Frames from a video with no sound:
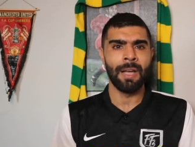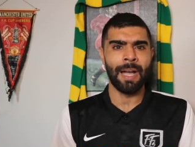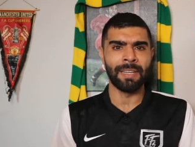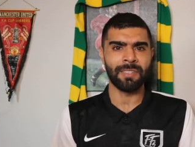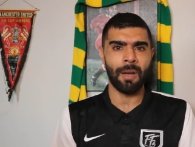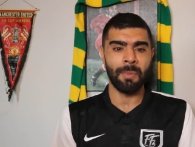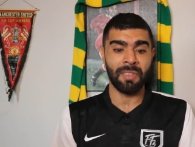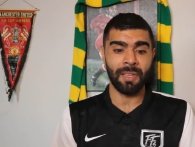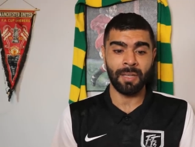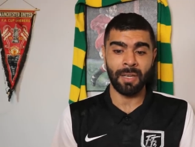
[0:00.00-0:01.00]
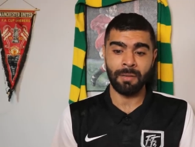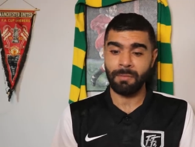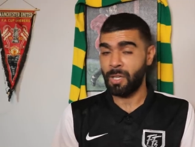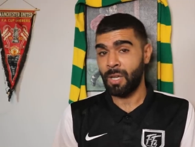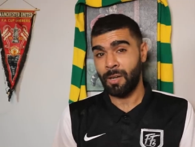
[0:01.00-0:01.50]
And it's got me thinking,
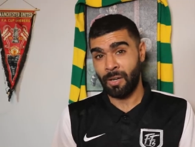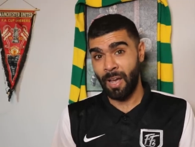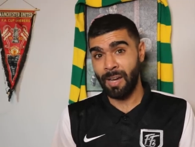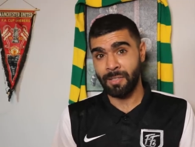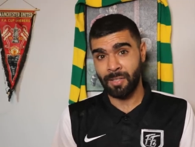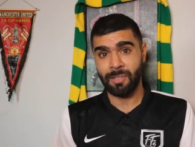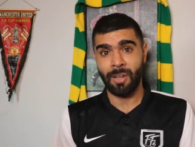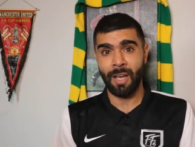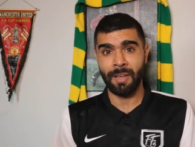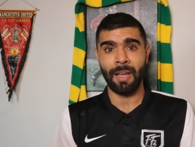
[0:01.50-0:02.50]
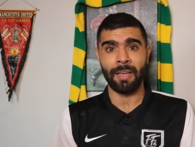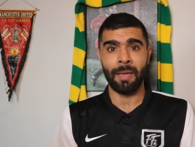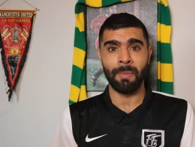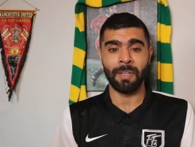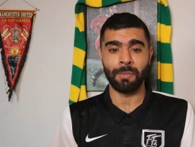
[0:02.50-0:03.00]
likely to start in that
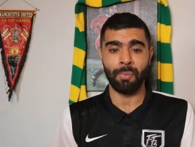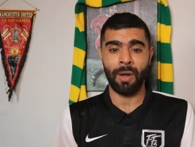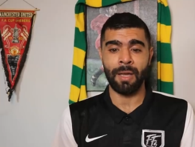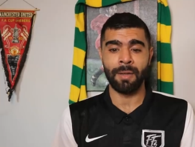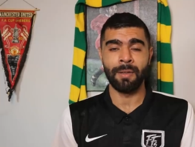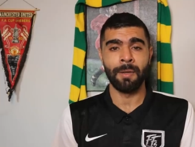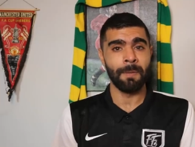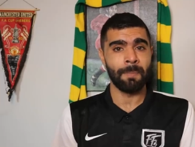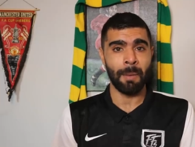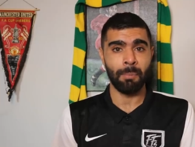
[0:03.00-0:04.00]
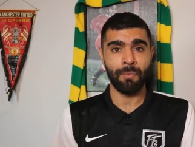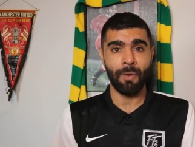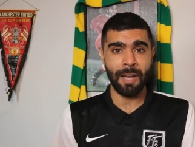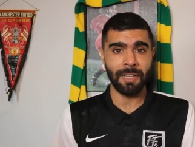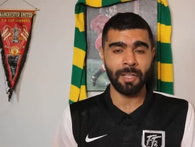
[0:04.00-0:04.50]
game against Brighton and
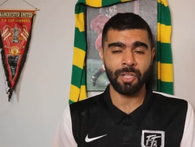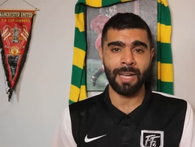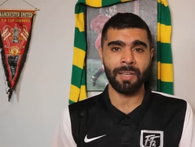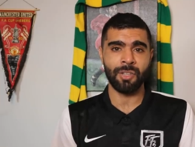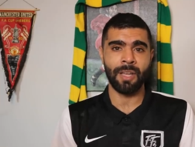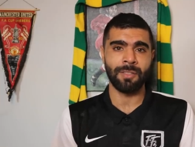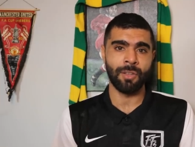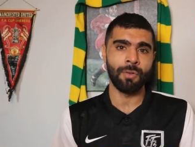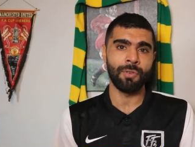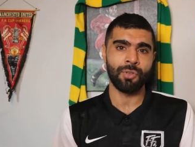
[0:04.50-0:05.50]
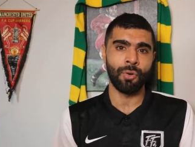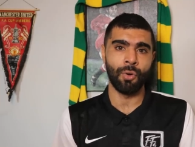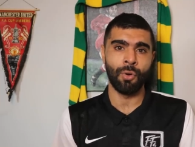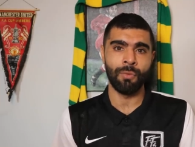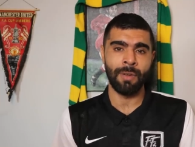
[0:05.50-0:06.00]
providing the challenge there to Luke Shaw
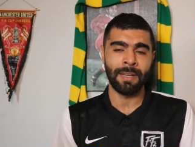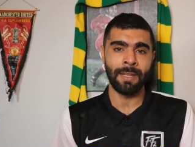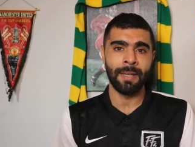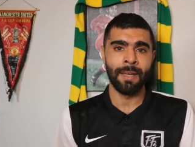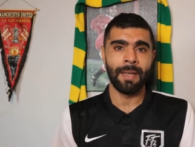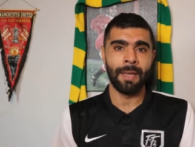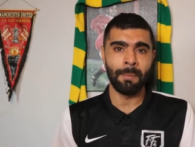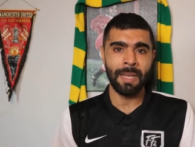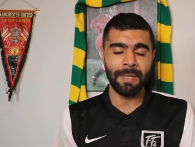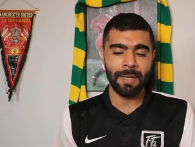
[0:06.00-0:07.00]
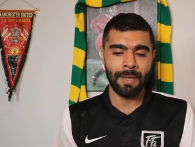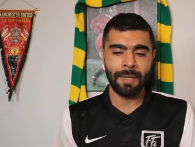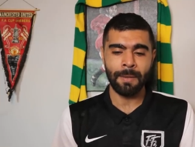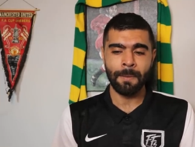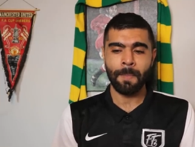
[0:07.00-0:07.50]
already immediately.